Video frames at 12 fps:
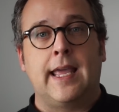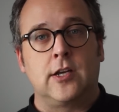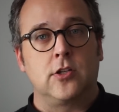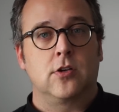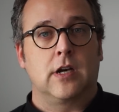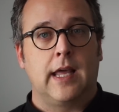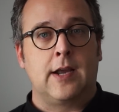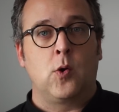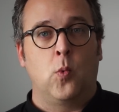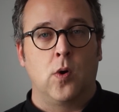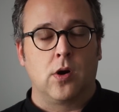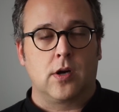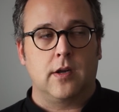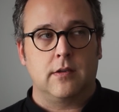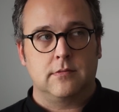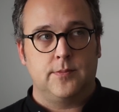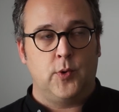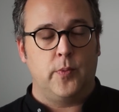and look like work.
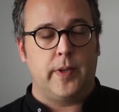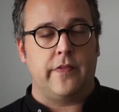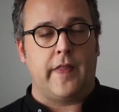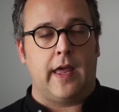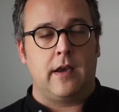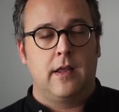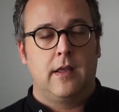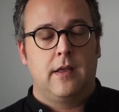Repeat that.